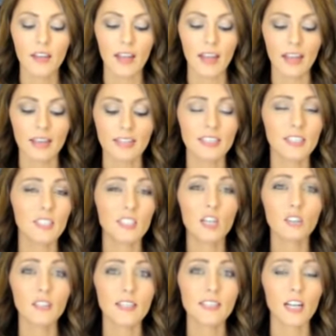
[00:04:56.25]
and it
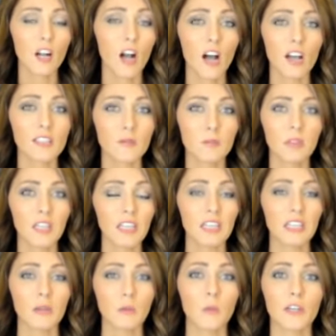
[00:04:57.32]
still doesn't cause me
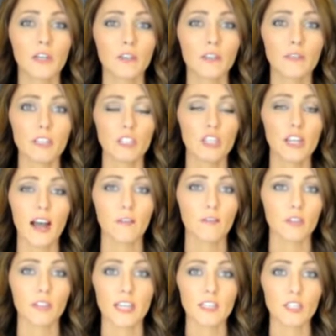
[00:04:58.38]
any weird fishy
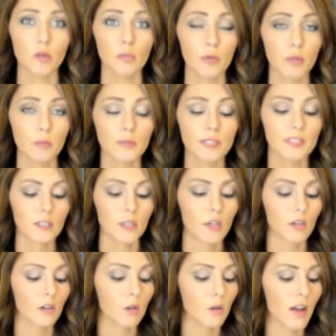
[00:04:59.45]
aftertaste or burps. So
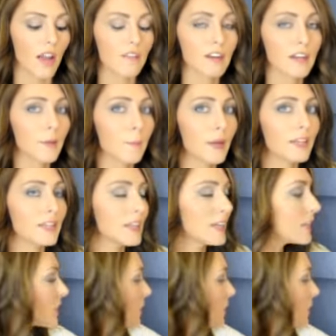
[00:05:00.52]
I recommend it.